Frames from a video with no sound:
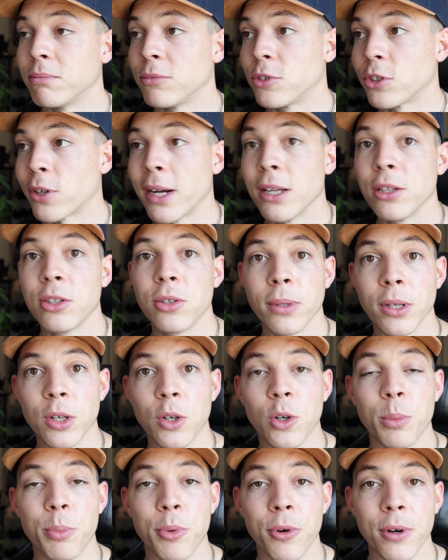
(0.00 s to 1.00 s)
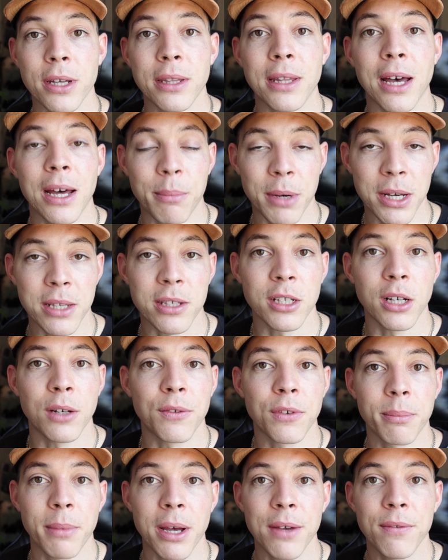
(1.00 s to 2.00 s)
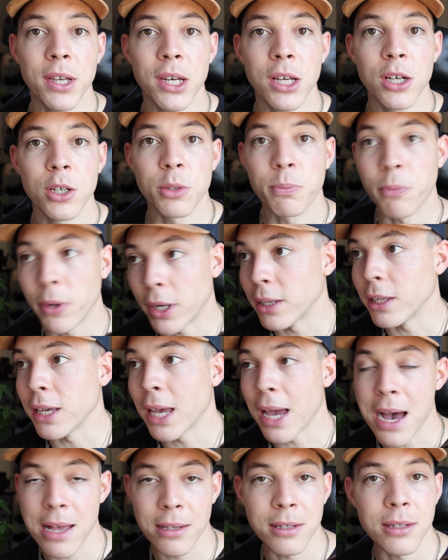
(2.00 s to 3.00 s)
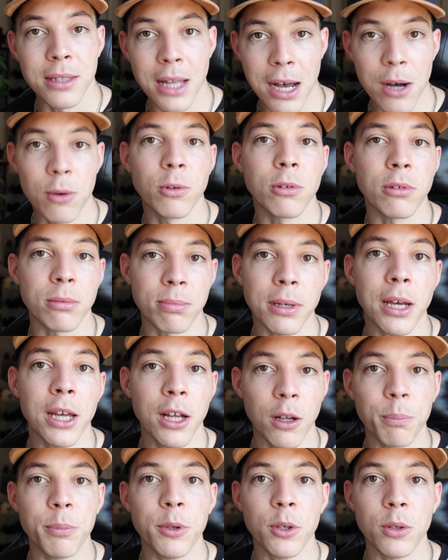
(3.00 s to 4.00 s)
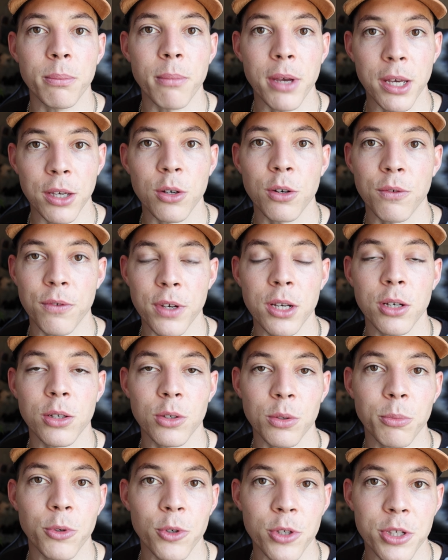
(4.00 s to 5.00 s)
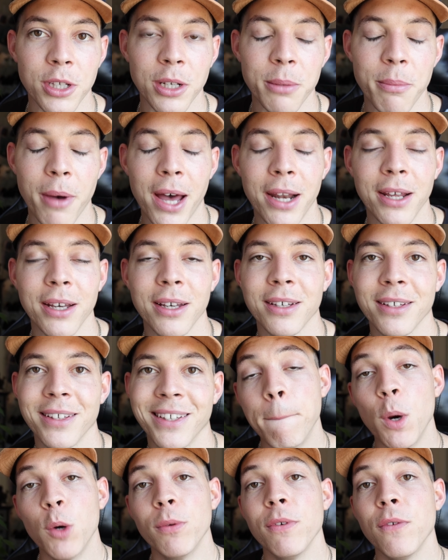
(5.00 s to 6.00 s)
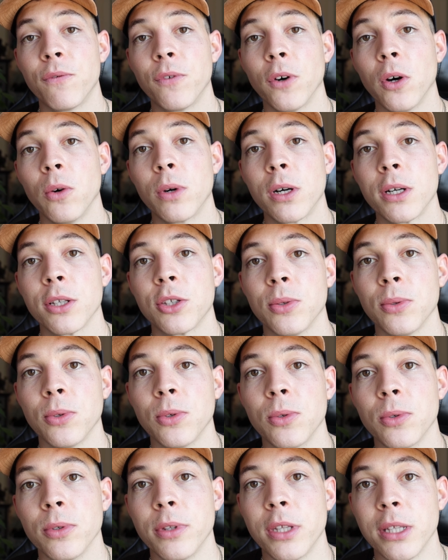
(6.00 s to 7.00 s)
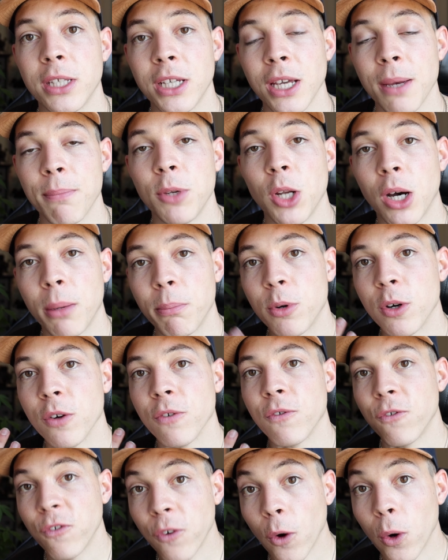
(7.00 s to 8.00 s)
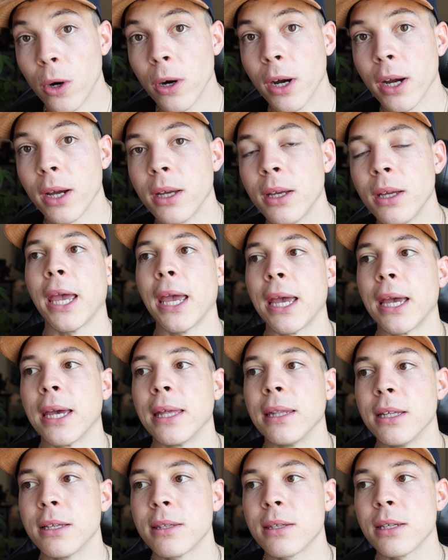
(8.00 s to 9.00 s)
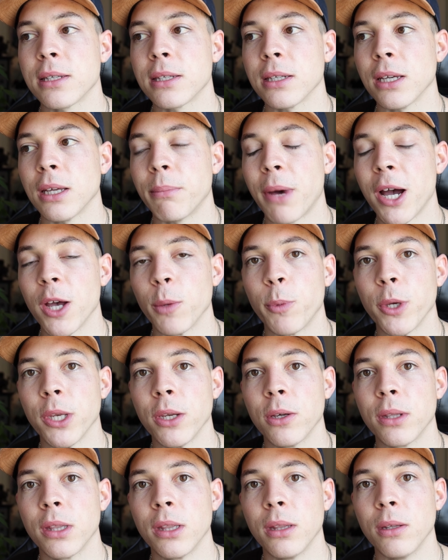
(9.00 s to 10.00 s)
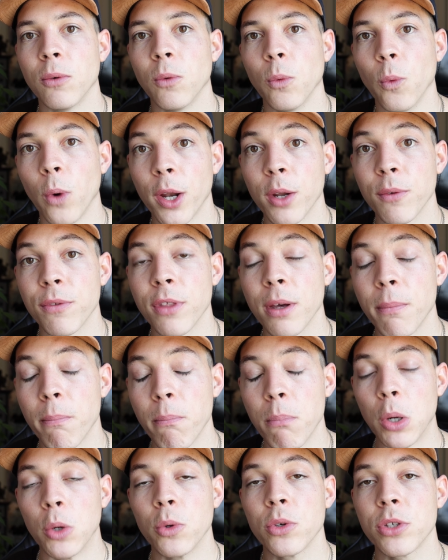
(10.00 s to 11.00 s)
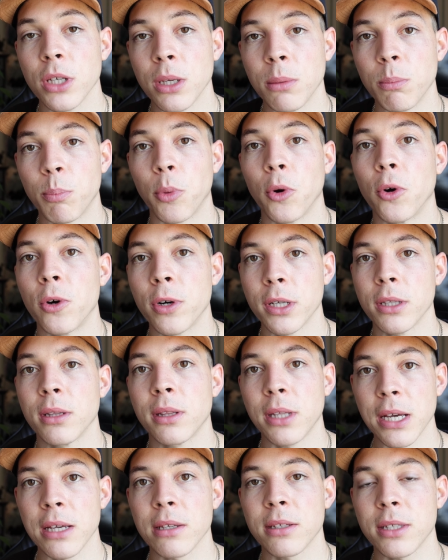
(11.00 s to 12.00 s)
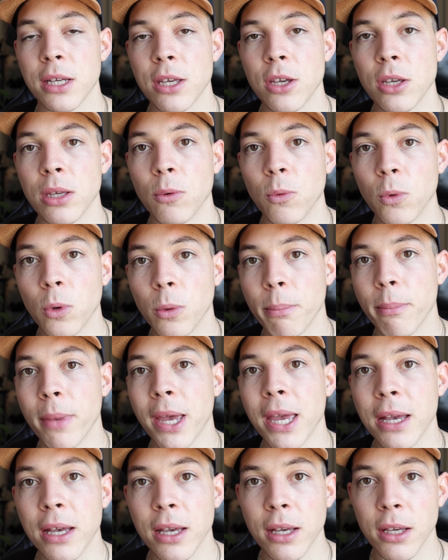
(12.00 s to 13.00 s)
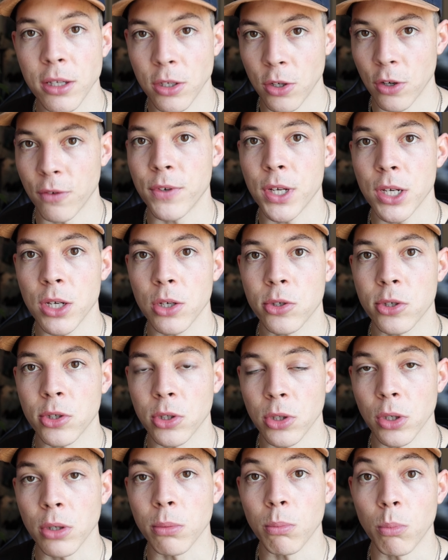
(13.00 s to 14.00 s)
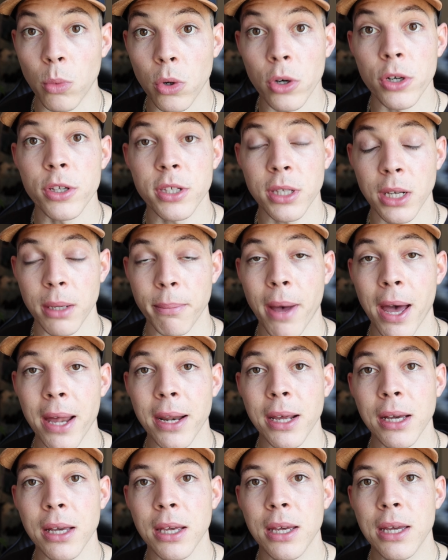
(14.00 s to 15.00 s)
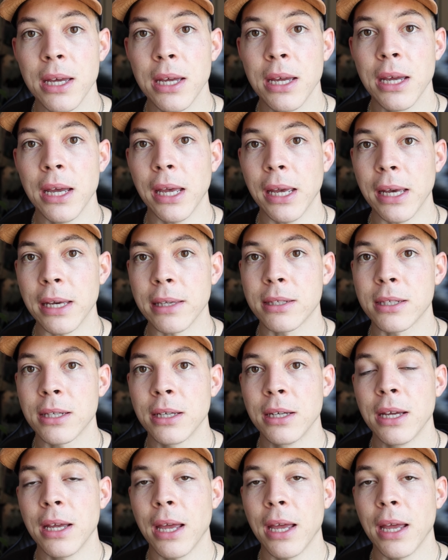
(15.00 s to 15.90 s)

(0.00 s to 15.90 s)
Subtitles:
trying to incorporate that myself on my videos, but yes, that will help you make your videos more cinematic. Moving forward to the tip number 4, and this is, in my opinion, one of the most important things that will make your videos look more cinematic, is